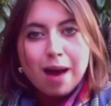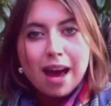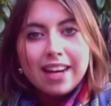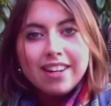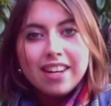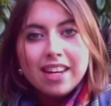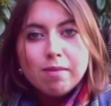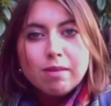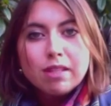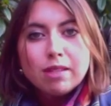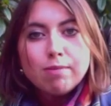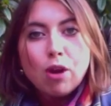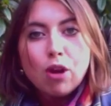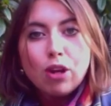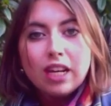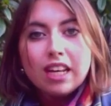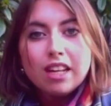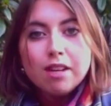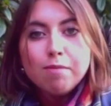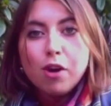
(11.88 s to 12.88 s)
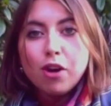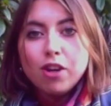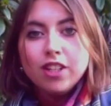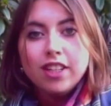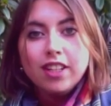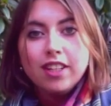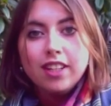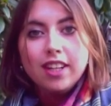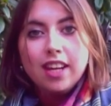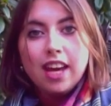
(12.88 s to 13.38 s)
My name is Molly
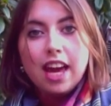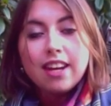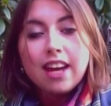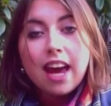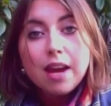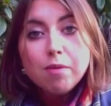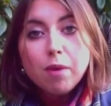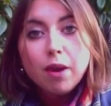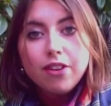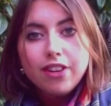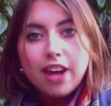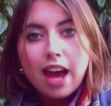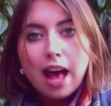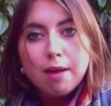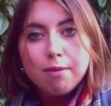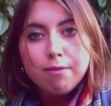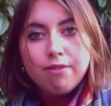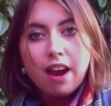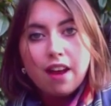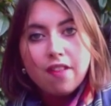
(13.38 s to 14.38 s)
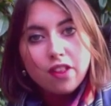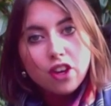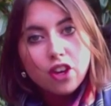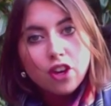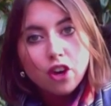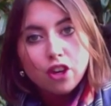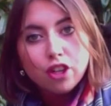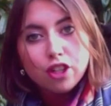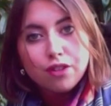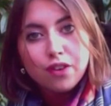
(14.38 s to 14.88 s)
Gilmartin and I want to help find the
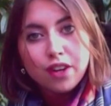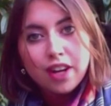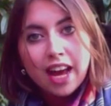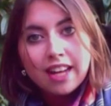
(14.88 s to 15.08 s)
cures for